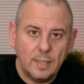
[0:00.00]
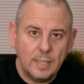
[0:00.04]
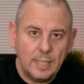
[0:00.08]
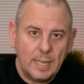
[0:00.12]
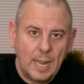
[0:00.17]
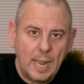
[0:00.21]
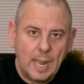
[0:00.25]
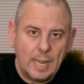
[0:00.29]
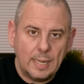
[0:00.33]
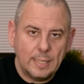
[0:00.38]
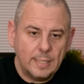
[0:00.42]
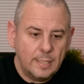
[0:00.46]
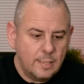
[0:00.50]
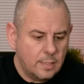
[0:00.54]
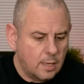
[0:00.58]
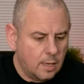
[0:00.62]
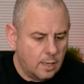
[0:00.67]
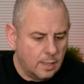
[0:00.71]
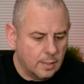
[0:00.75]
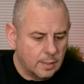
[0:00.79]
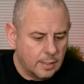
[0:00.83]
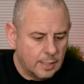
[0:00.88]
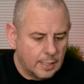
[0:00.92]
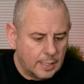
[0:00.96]
the 8
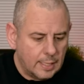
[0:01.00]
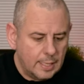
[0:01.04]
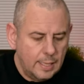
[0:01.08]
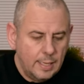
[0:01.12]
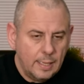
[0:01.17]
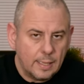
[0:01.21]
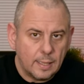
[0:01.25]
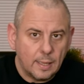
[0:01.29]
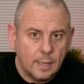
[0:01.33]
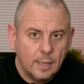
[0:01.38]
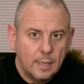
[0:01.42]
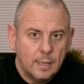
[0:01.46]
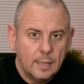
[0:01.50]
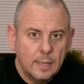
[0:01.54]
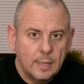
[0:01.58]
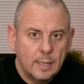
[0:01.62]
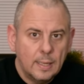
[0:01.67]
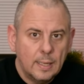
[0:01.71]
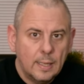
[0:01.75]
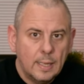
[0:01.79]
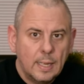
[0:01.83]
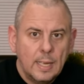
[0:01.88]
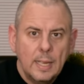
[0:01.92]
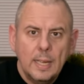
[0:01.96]
on the key.
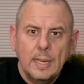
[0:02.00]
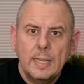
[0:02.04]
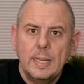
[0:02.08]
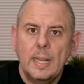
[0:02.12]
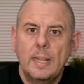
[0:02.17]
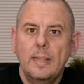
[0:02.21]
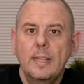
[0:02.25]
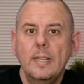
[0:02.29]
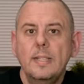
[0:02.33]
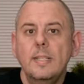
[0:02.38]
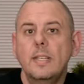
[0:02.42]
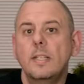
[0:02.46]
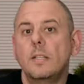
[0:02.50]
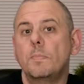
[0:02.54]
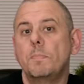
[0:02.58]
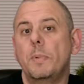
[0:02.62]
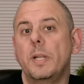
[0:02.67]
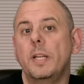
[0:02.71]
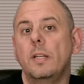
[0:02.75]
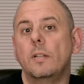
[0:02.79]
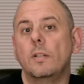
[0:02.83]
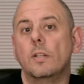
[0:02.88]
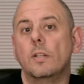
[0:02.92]
Now this has been